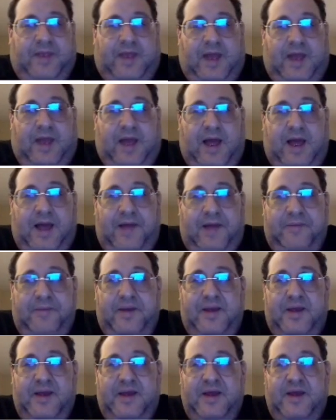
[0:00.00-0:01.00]

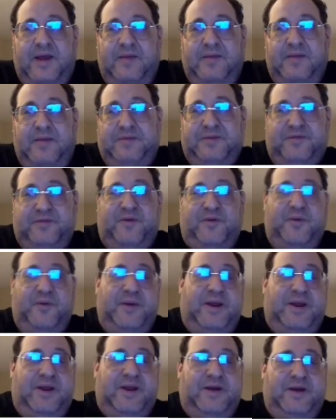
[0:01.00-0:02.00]
But before
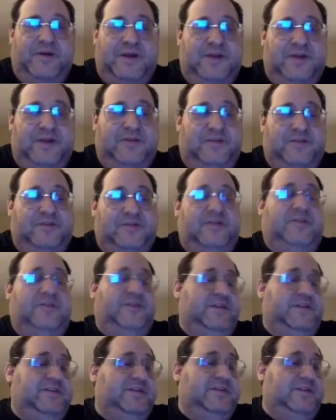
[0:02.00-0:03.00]
we're going to connect to the
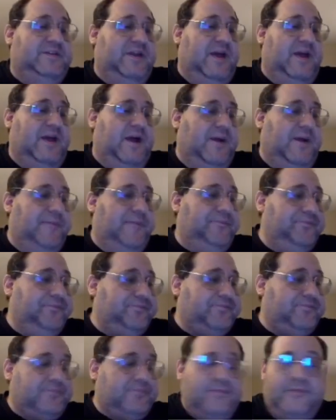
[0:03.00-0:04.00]
service
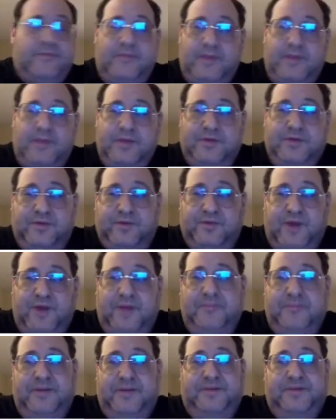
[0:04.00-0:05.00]
to
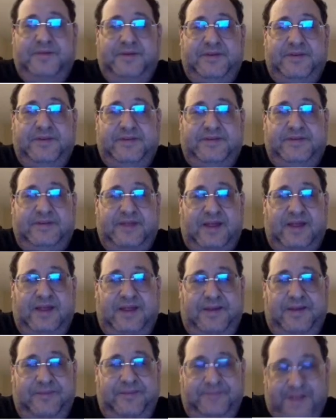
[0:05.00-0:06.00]
grab metrics,
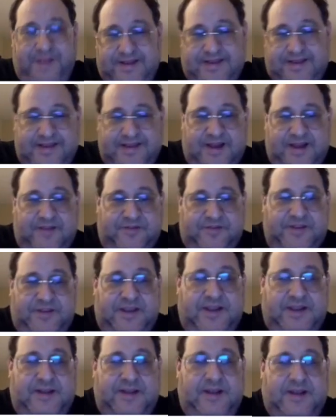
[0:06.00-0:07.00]
let's kind of
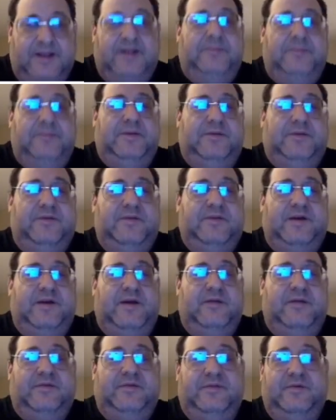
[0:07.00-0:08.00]
dig in a little bit to the
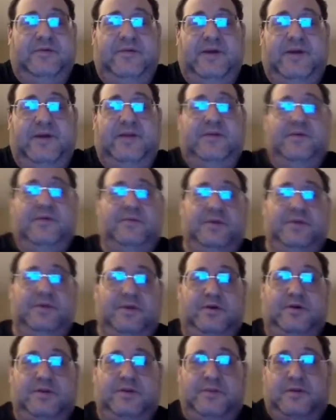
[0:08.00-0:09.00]
counter, right? So we
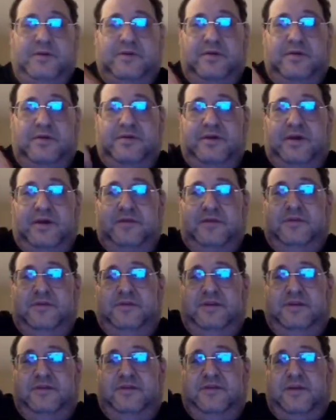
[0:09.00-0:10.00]
talked about how the counter
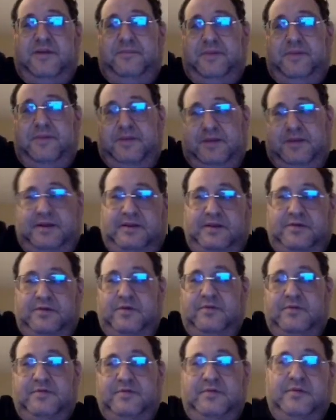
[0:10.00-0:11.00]
ticks up until it
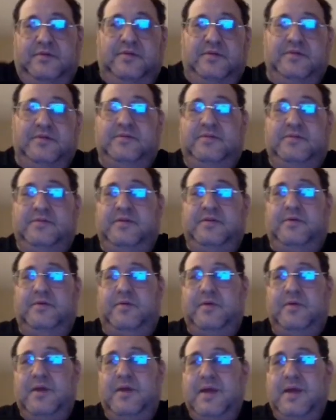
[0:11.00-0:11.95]
goes to 0.